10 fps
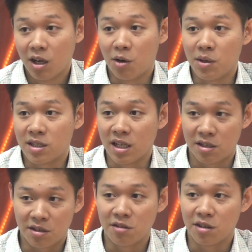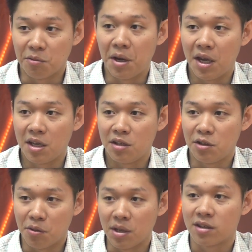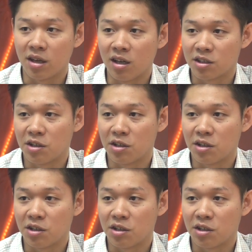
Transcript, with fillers: always execute the way you always thought.